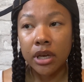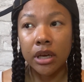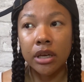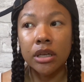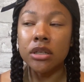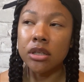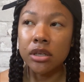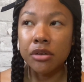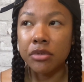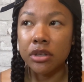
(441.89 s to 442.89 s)
and it's
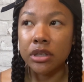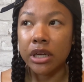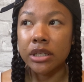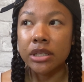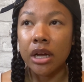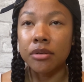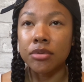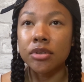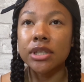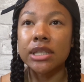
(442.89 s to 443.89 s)
looking really nice, I
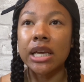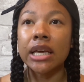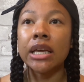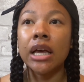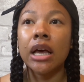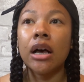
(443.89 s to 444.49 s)
will say.